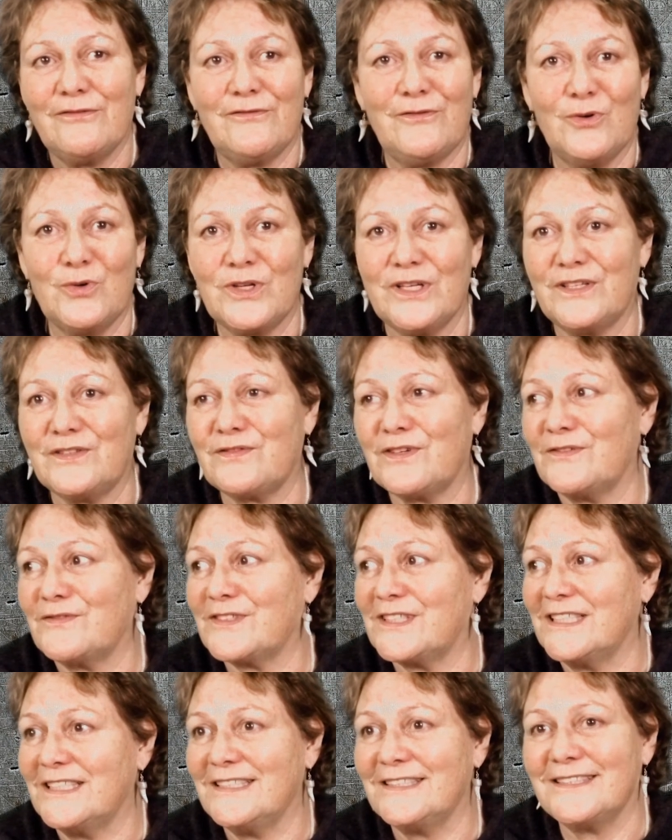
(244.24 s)
40s,
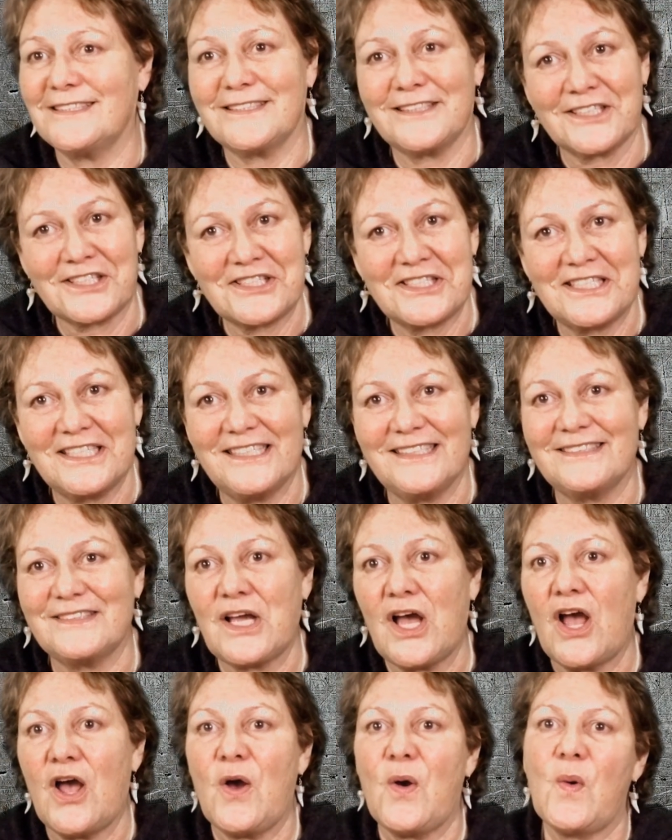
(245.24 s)
50s, 60s,
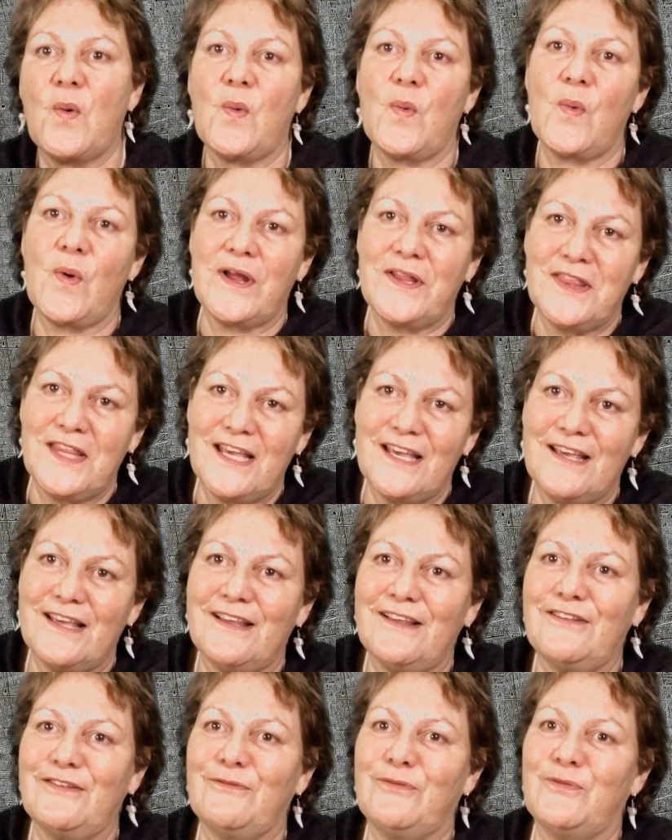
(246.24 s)
when
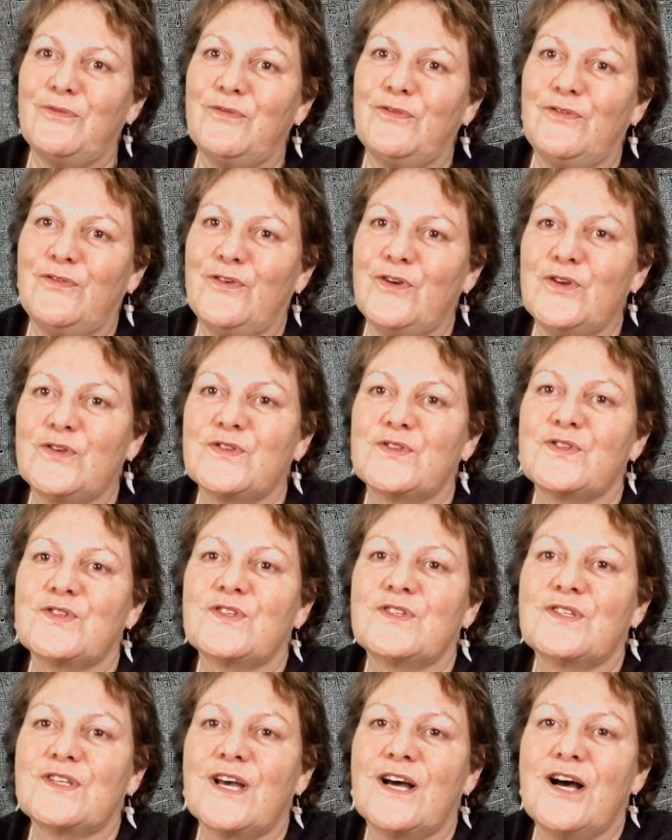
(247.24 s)
the first
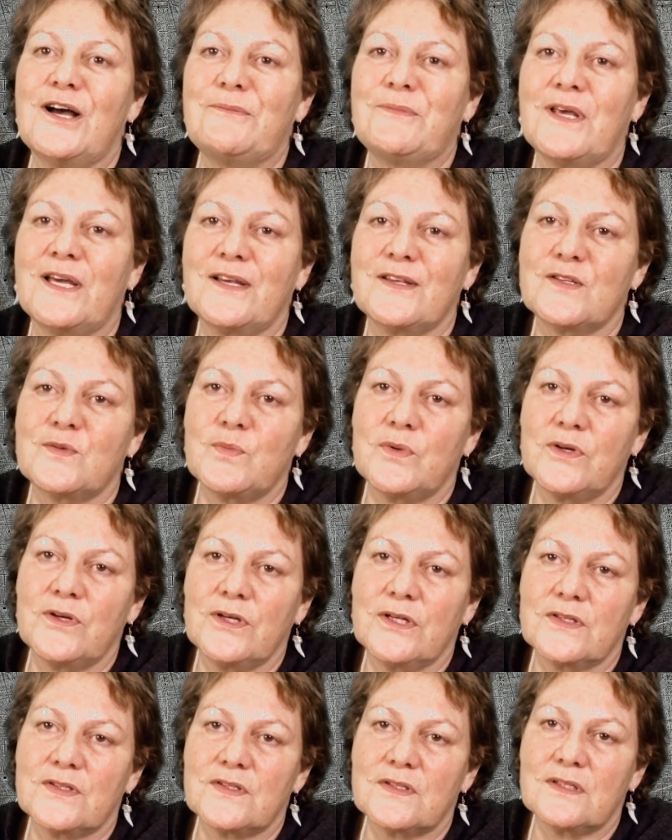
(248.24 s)
time they
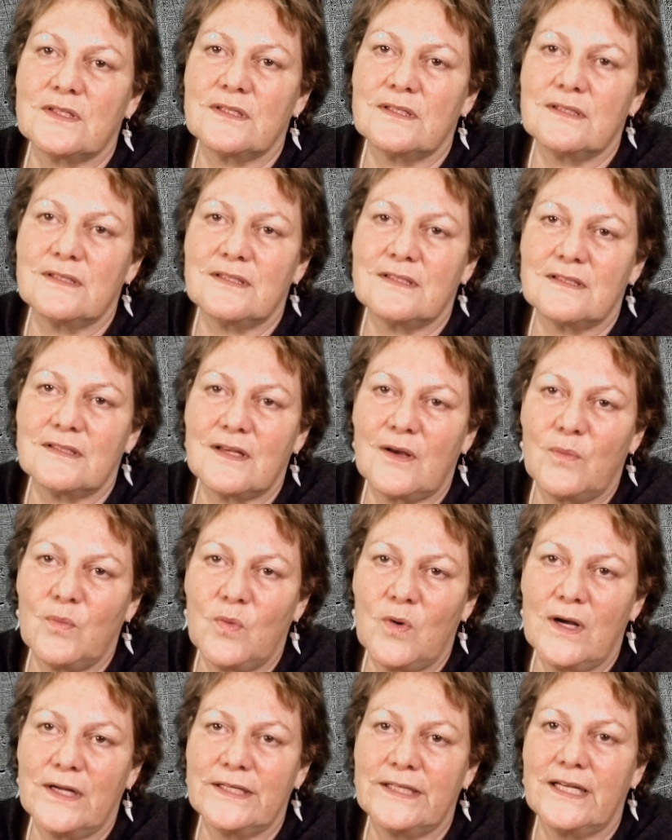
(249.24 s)
experienced
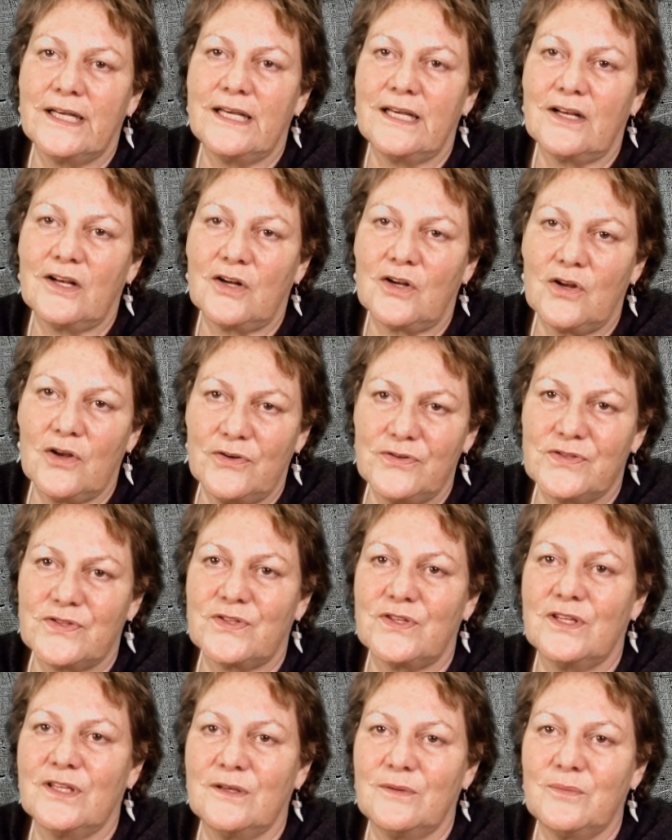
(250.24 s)
someone close
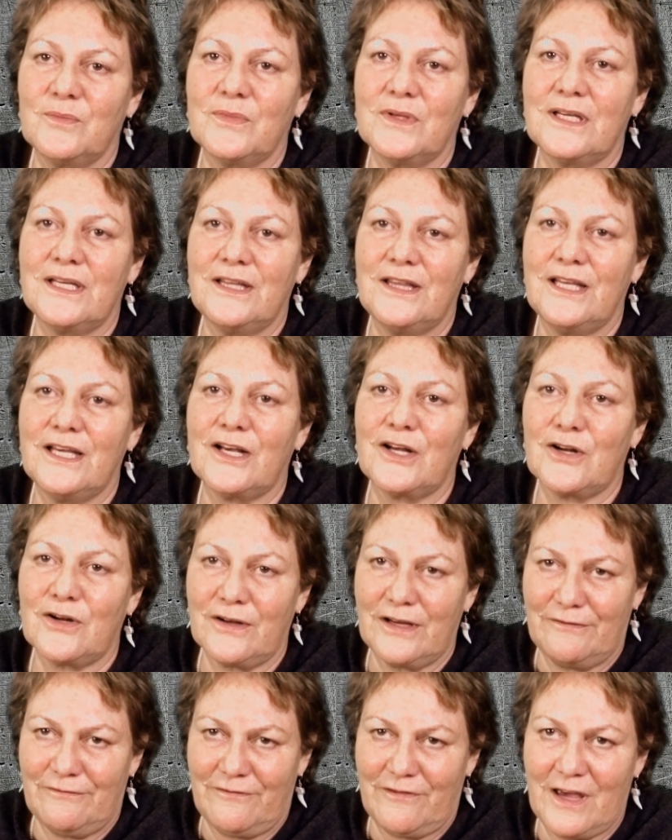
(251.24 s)
to them, in their
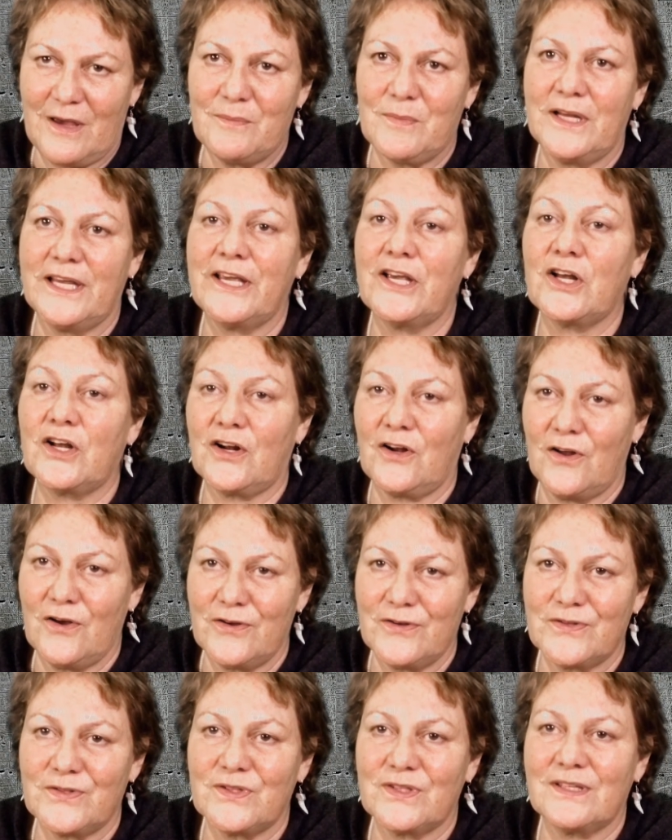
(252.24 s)
family
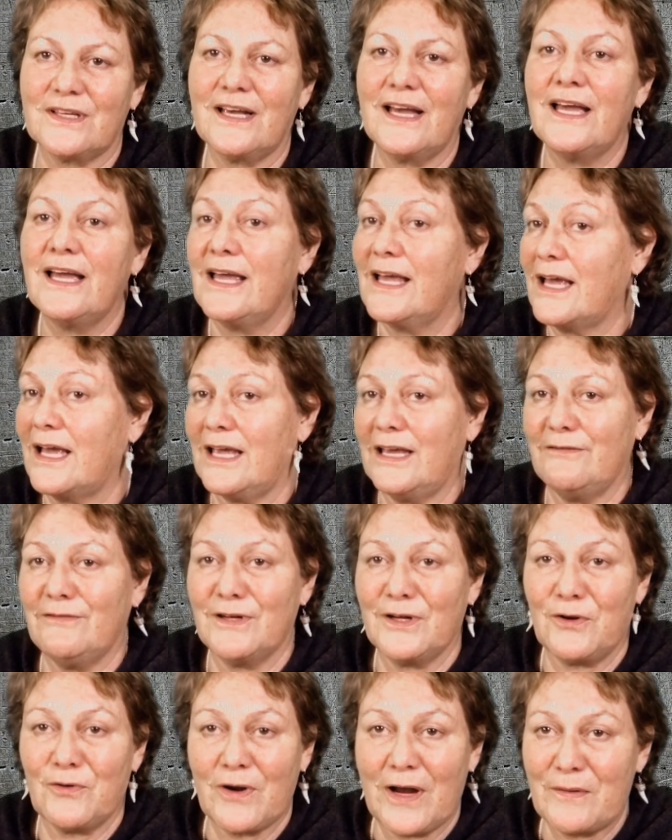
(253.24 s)
close,
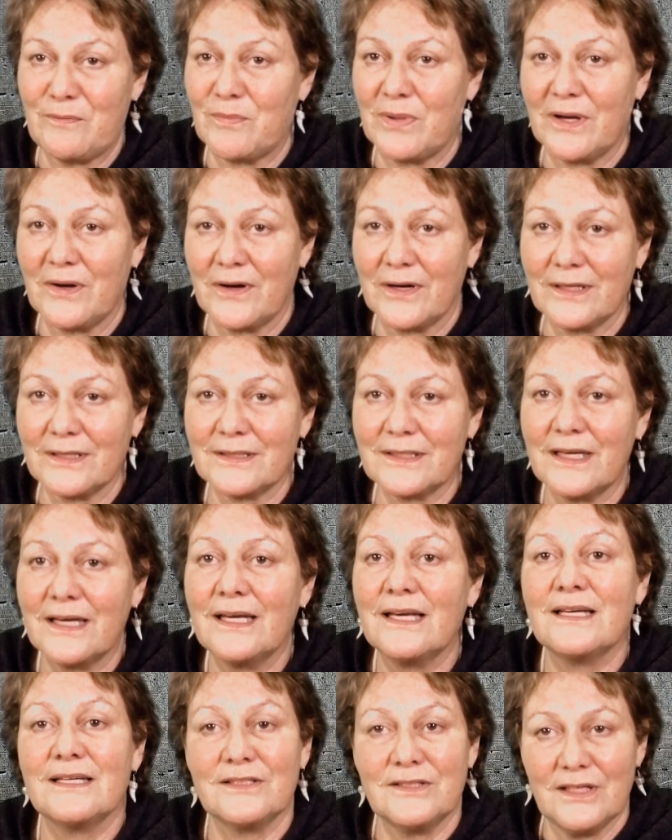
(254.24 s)
even a grandparent,
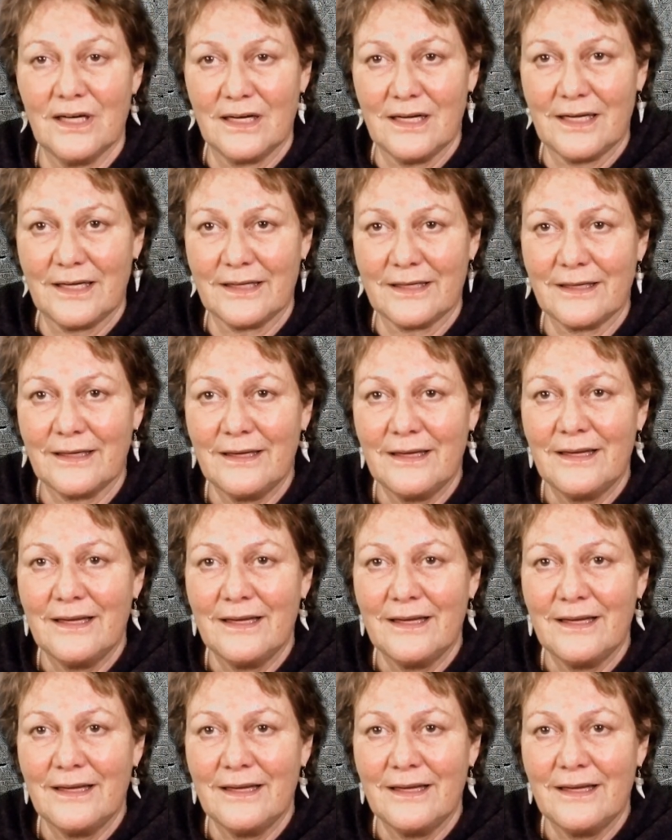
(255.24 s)
dying.